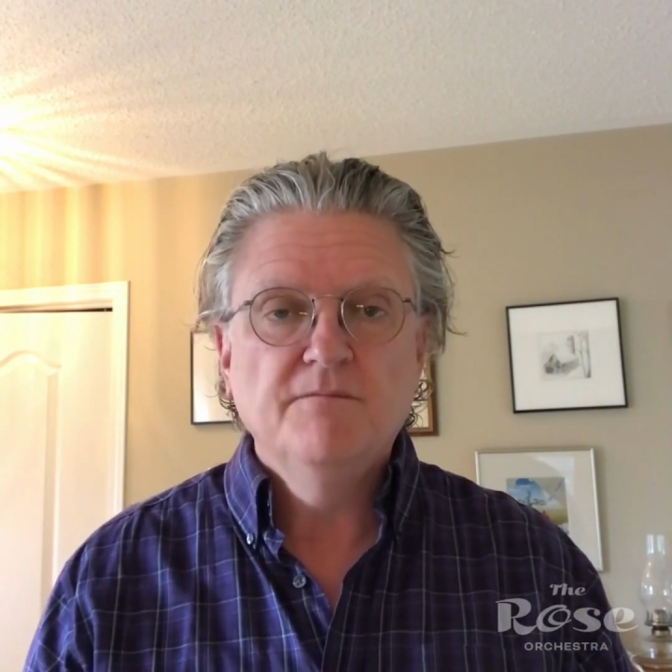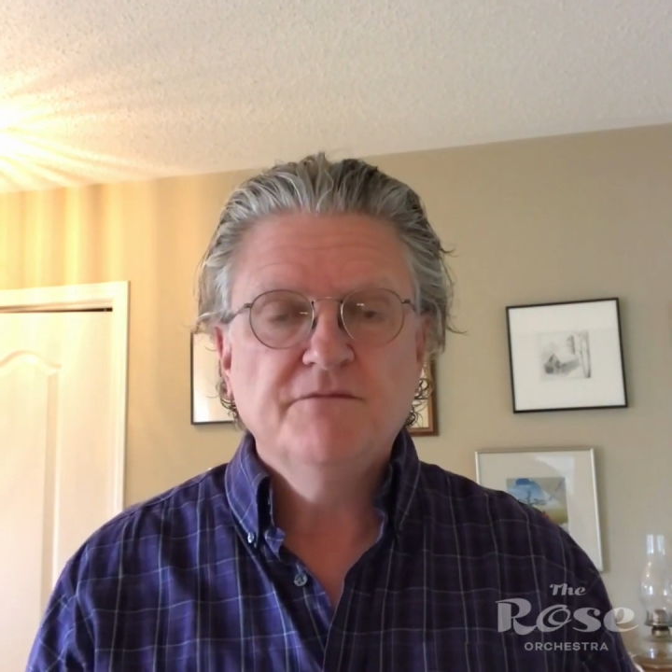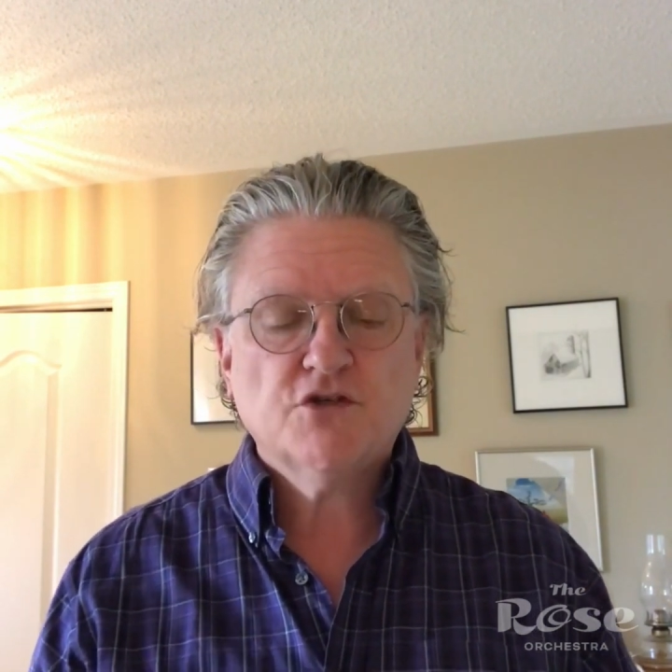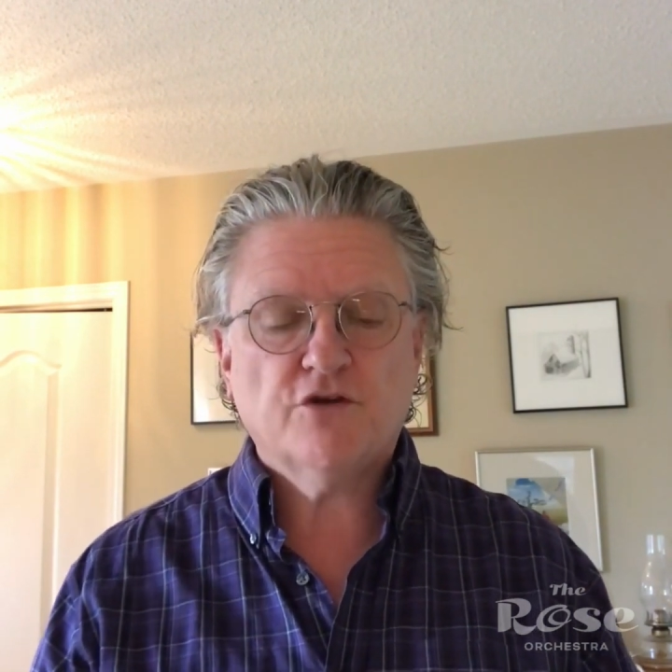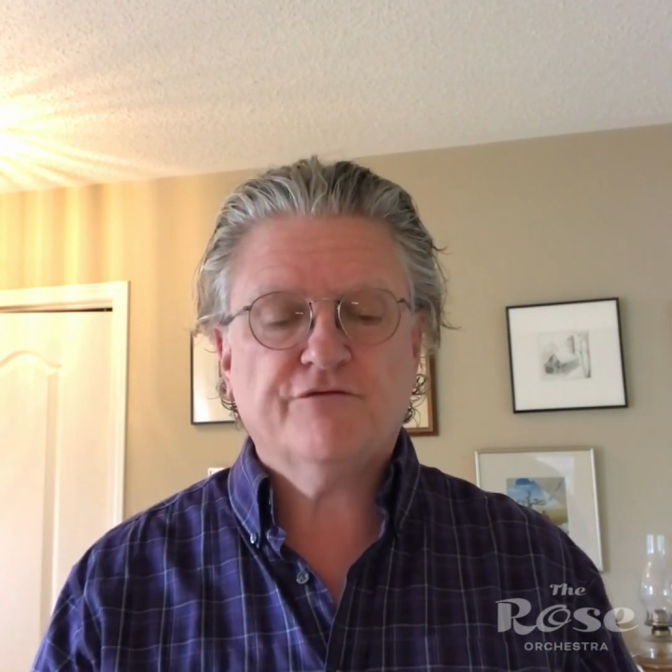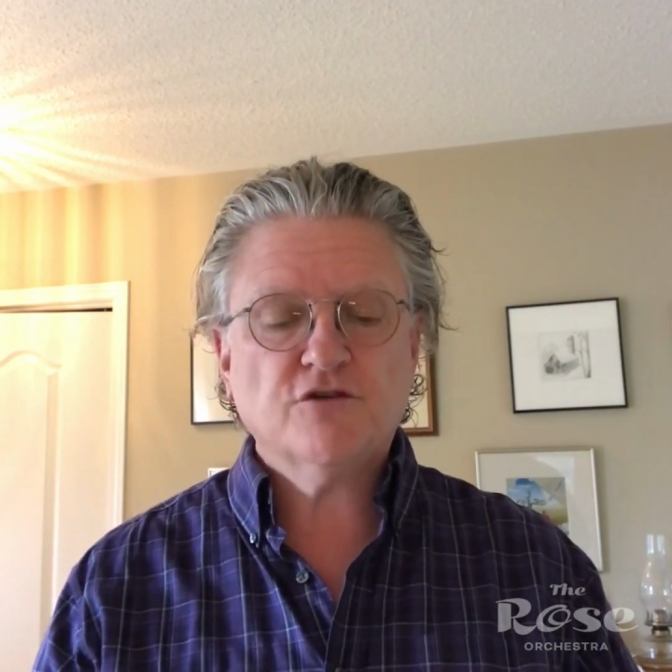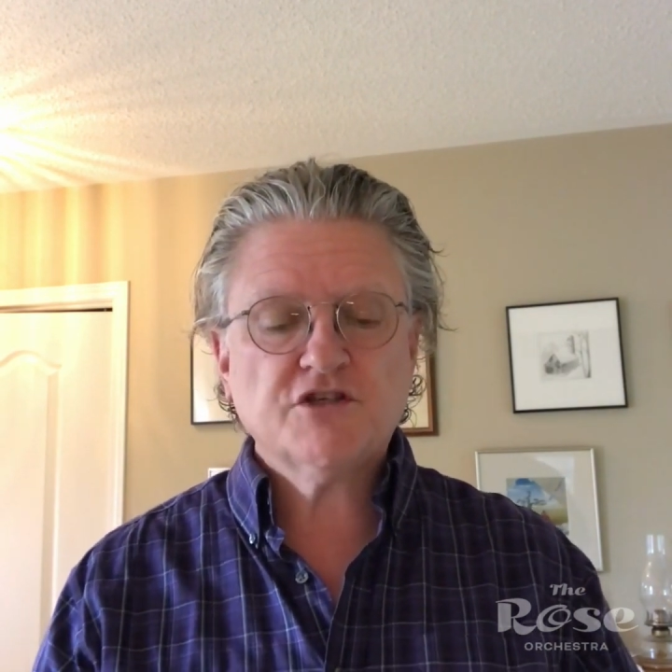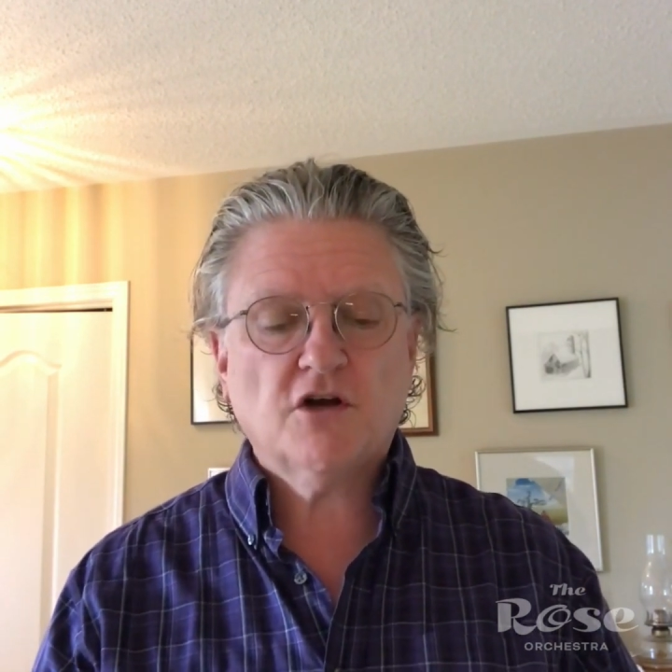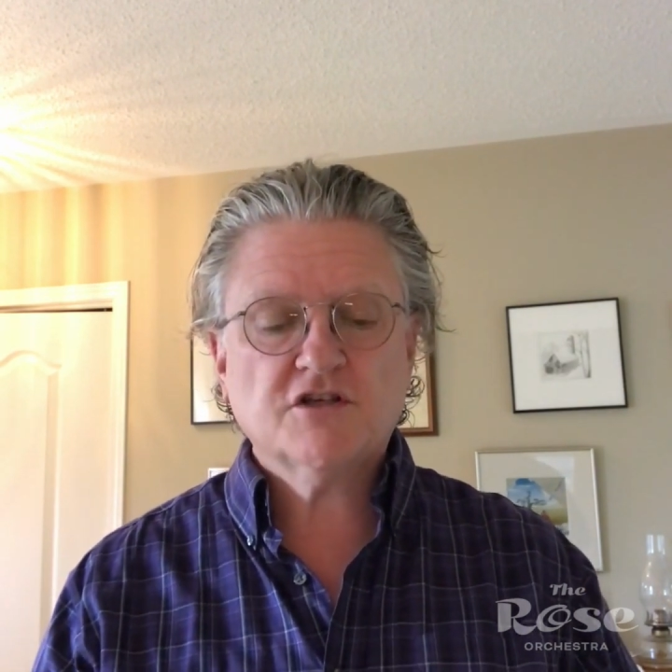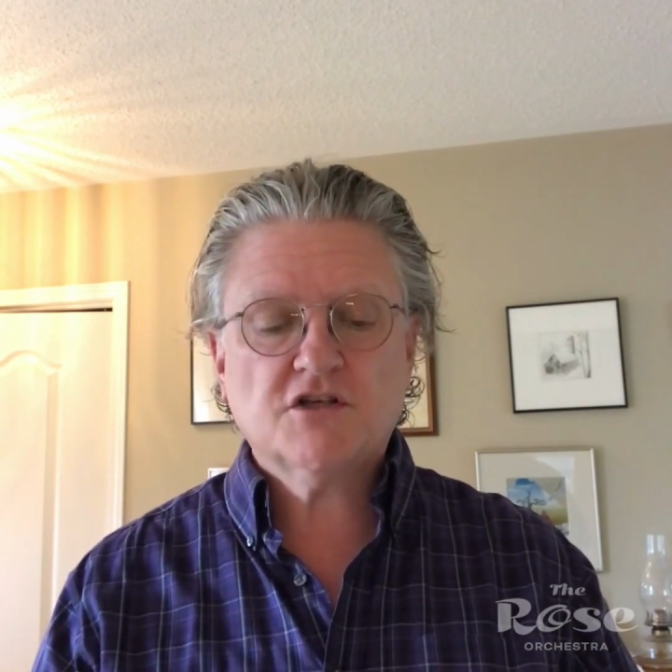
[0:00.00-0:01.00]
So the first
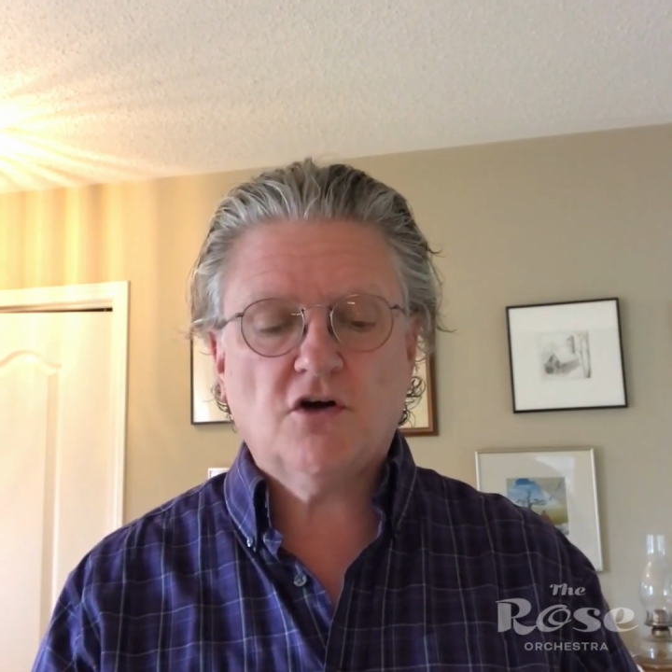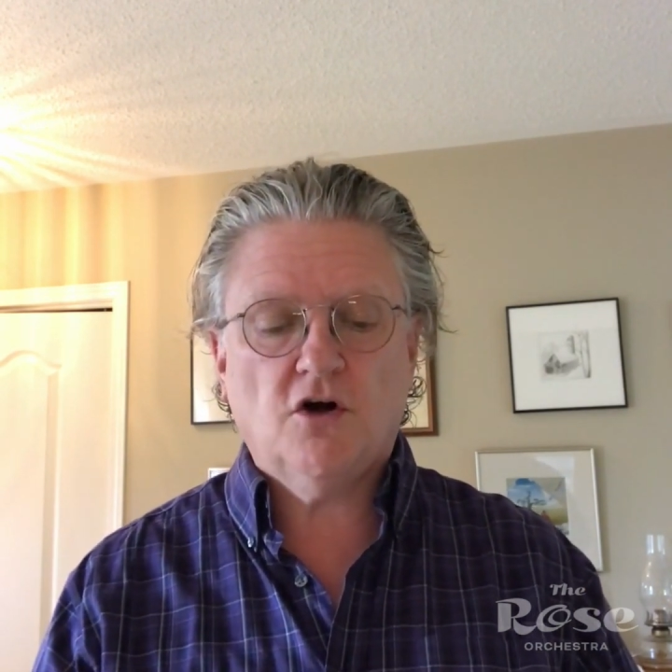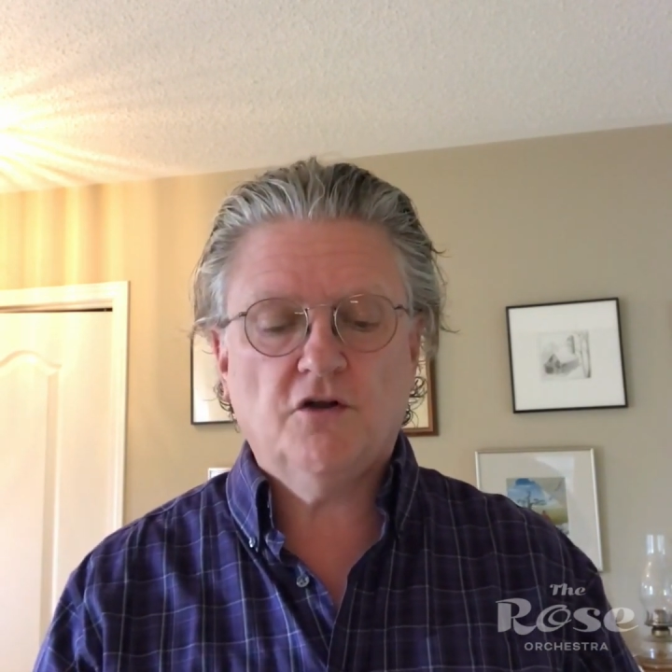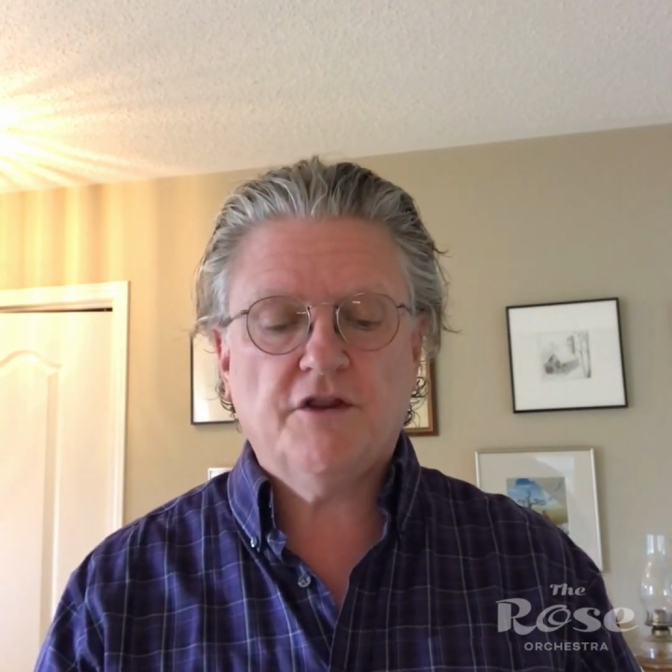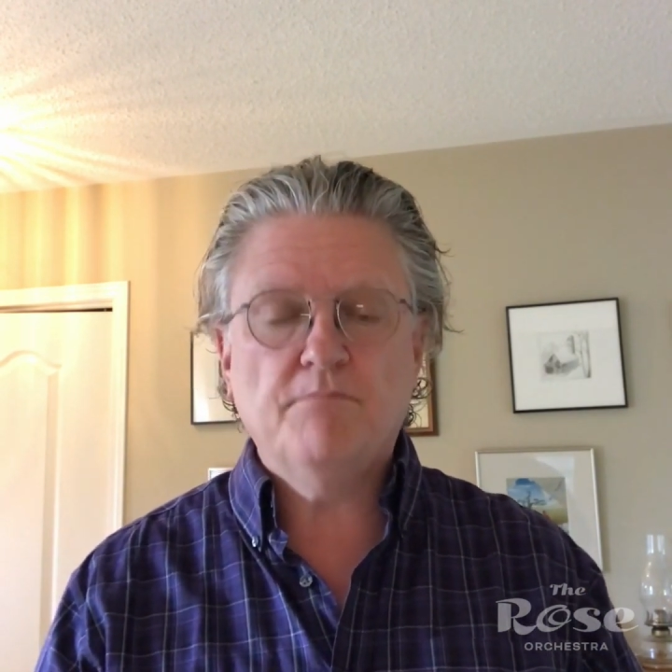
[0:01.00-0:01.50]
song is called